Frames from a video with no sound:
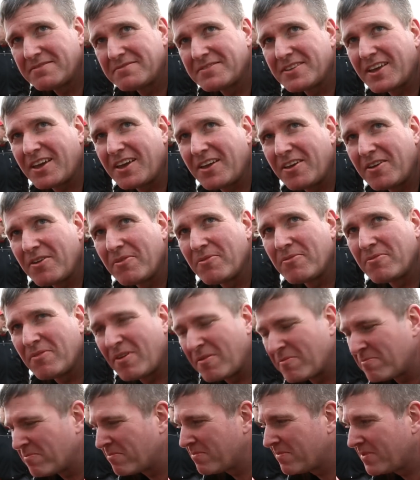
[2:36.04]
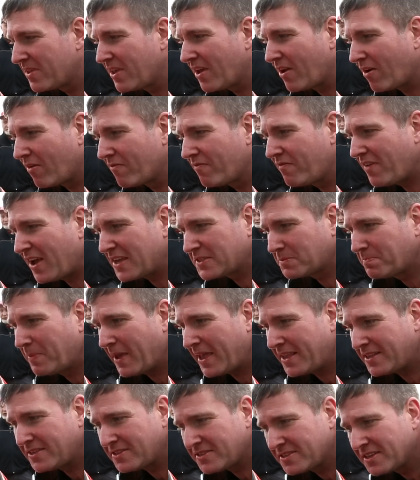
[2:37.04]
So on fast
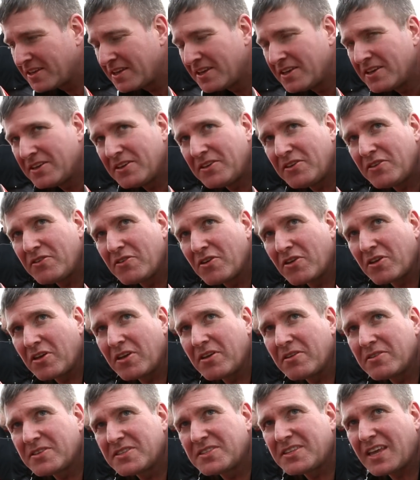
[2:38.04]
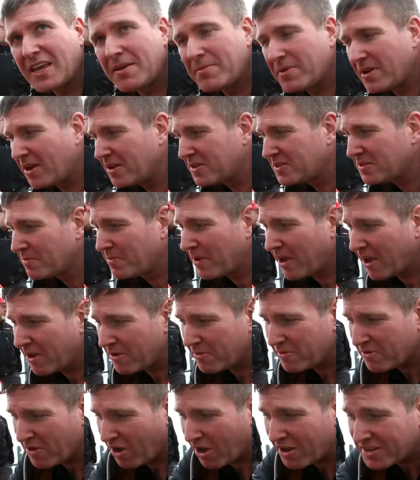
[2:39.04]
bends, you've got to stabilise the
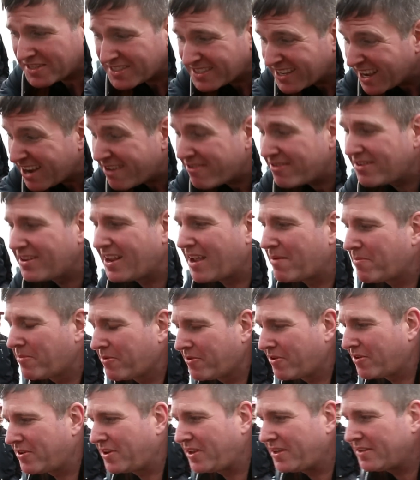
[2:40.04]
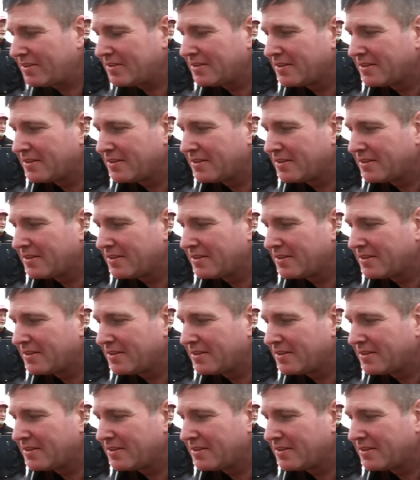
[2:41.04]
bike. We've got a steering damper on it.